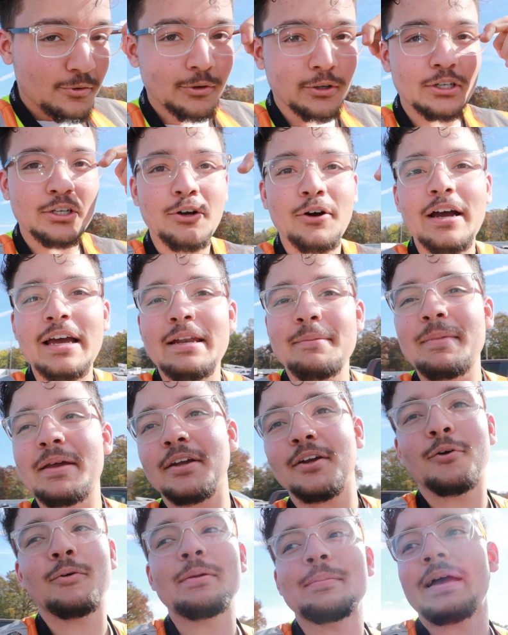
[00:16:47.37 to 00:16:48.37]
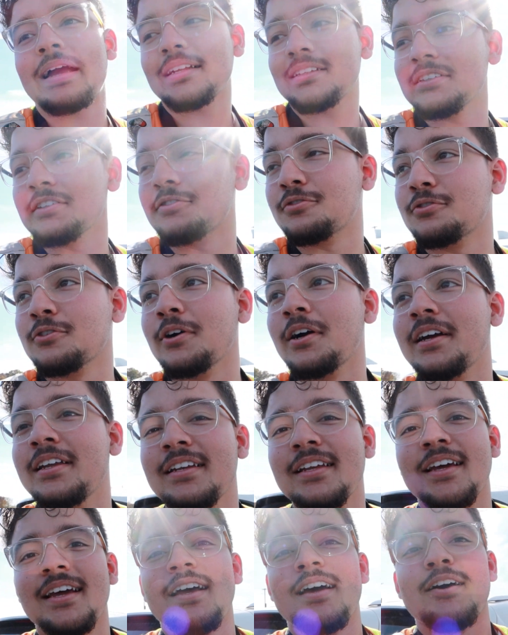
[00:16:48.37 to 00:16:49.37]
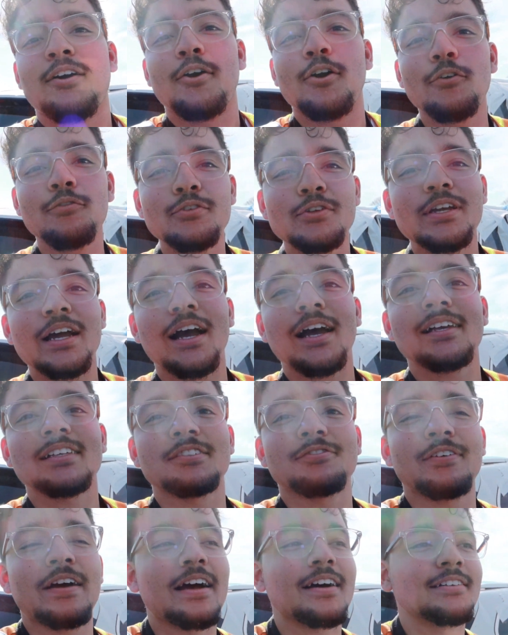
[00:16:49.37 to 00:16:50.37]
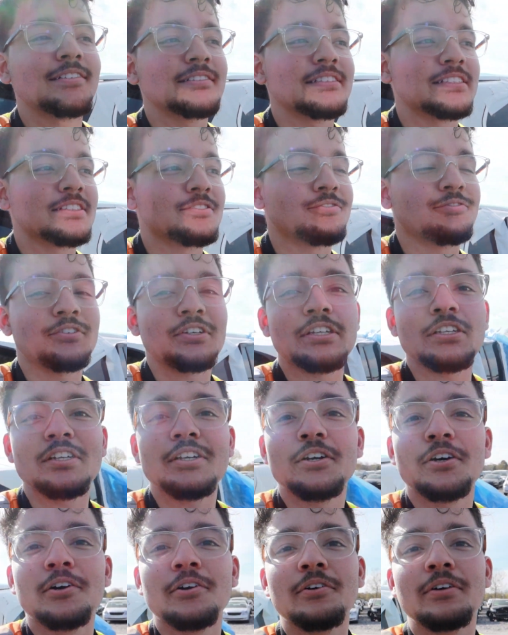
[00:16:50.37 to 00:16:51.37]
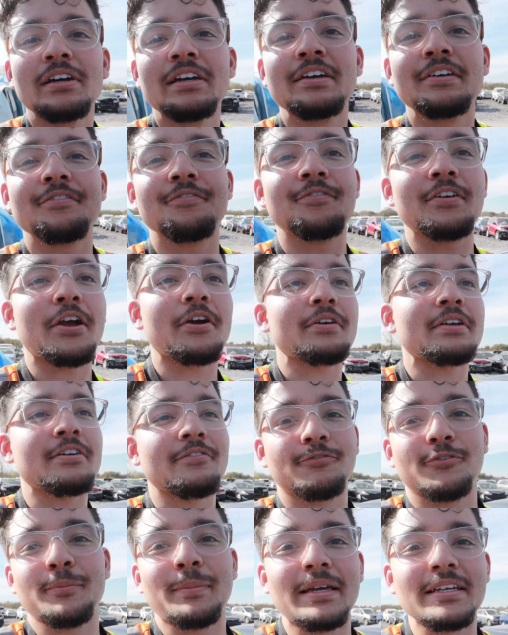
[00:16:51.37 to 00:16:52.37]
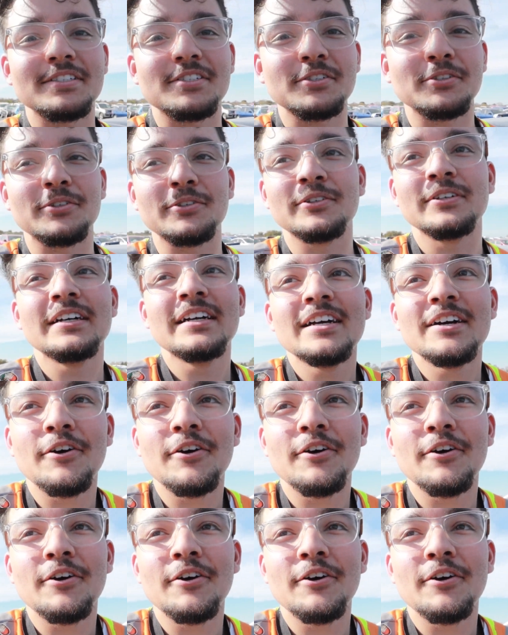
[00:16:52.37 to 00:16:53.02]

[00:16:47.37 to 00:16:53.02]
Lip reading: We're gonna go ahead and make our way back to the front. Hope you guys found this video very informational.